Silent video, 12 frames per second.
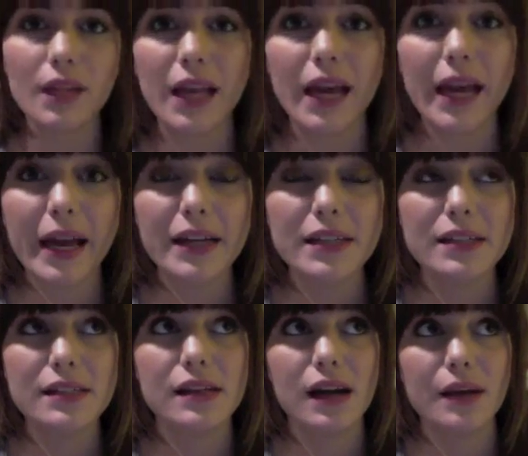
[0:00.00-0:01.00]

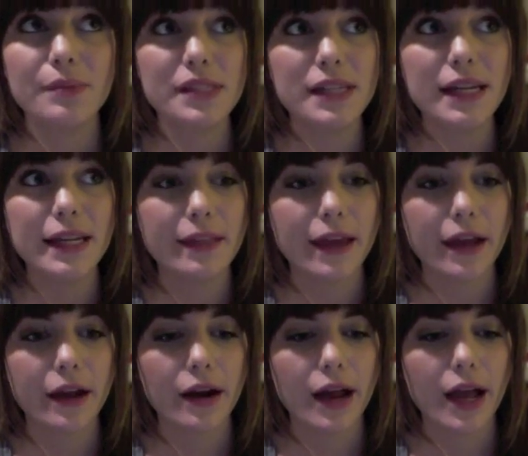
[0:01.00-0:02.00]
And I'm sitting
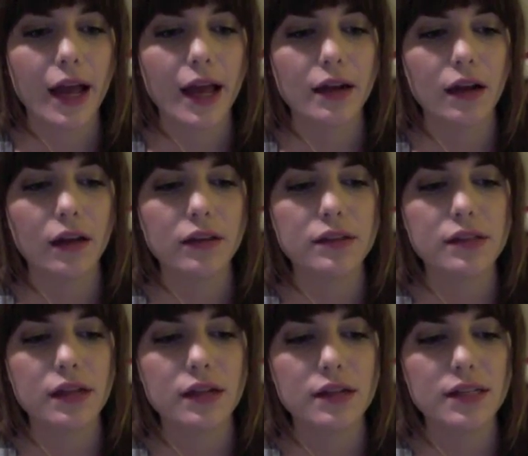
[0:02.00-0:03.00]
there, and all of a
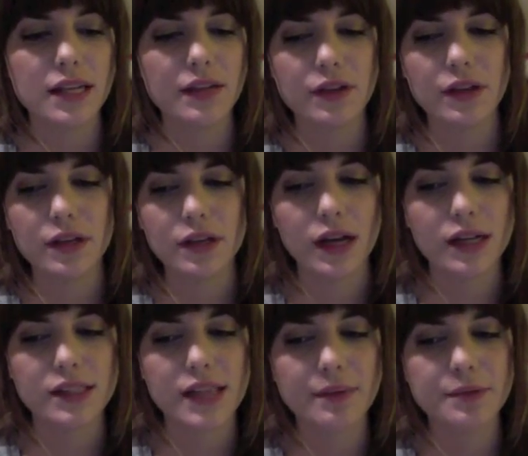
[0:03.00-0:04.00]
sudden David kind of
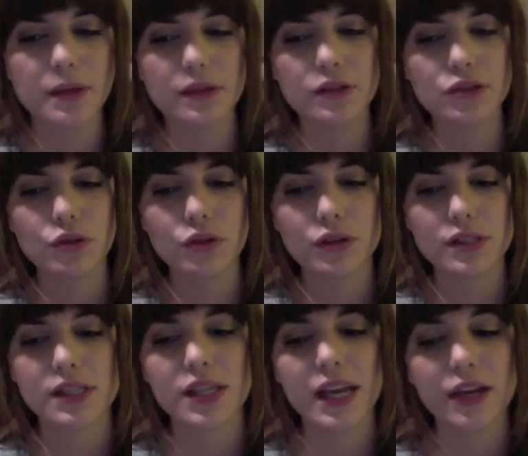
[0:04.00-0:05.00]
taps me on the shoulder and
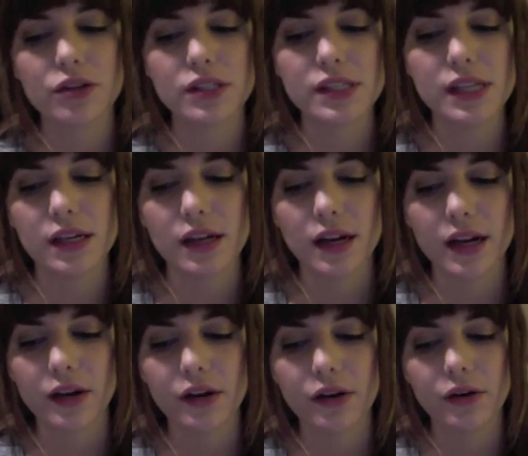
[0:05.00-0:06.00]
says, "Hey, Christine." And I
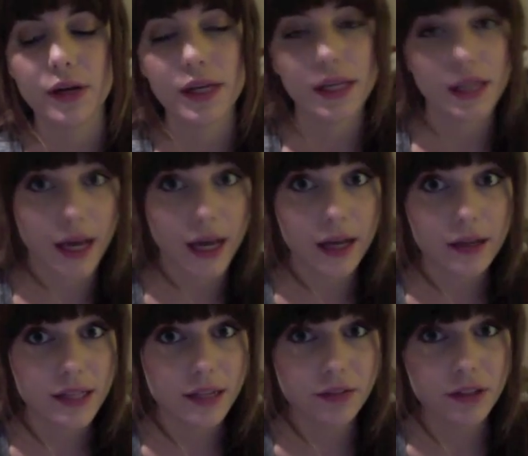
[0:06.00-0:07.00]
go, "Yeah,
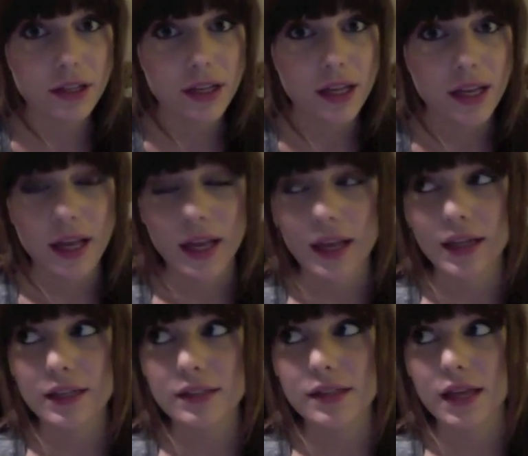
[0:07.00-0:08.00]
David?" And
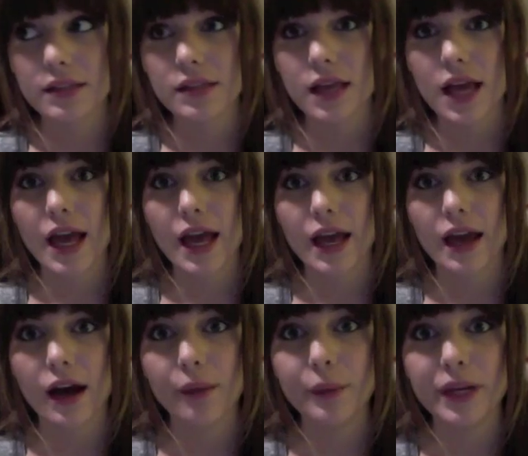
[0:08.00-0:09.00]
he says, "Hey,
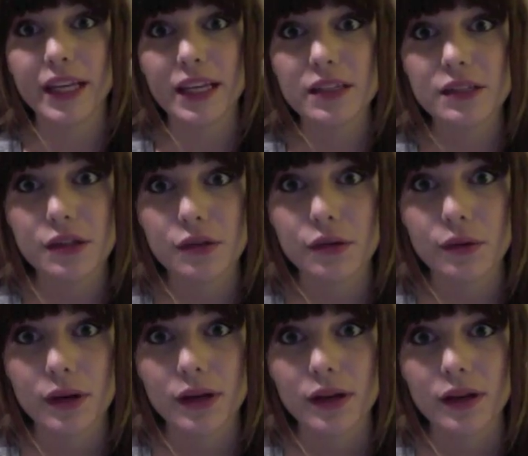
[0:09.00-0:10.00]
I'm gonna kiss you."
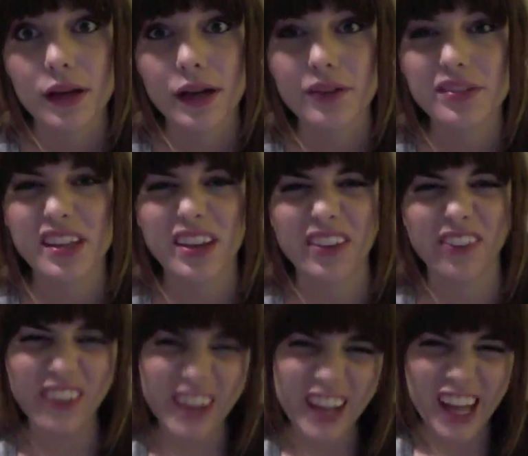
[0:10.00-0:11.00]
And I was like,
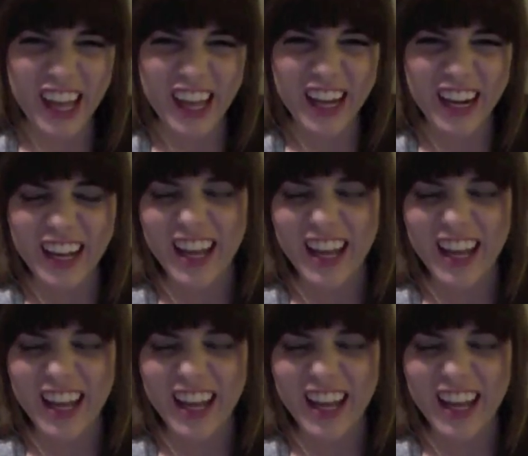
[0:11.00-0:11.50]
"What?"